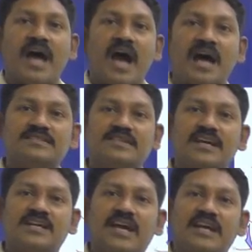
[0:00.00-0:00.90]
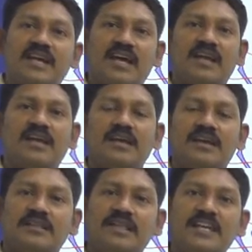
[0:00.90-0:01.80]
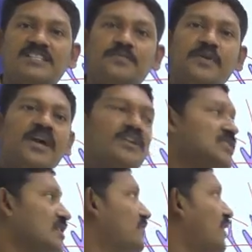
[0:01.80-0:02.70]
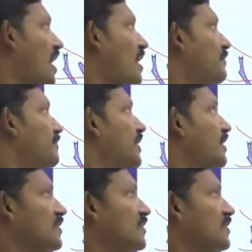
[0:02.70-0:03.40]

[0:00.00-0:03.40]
has uh, taken the inspiration from